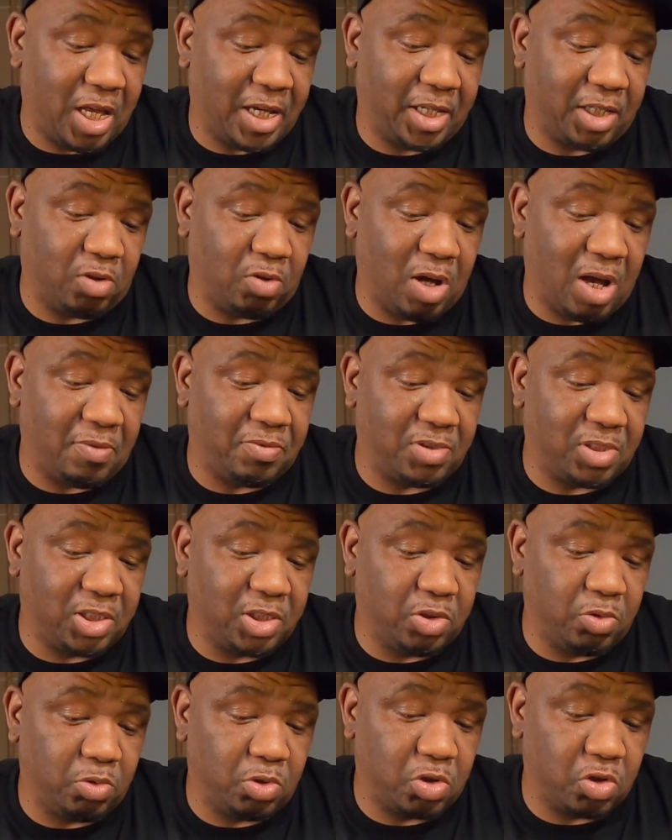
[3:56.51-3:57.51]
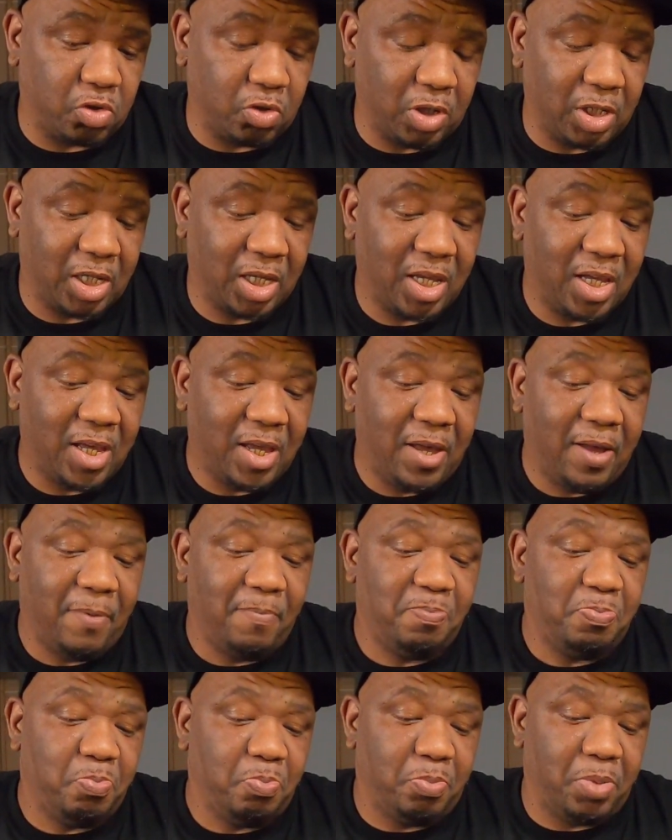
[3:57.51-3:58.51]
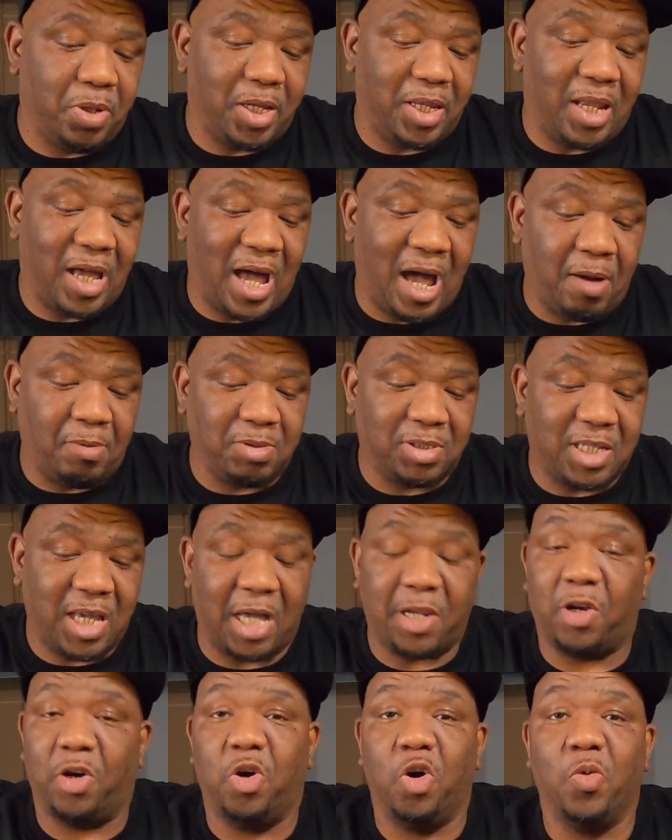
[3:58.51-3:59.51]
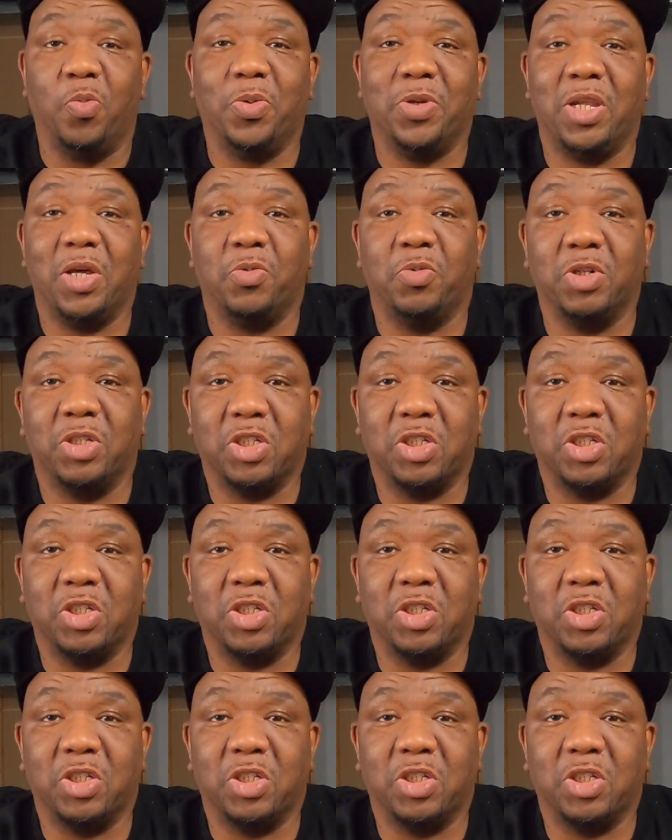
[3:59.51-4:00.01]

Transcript: like it'll obviously do the trick. But I was kind of hoping that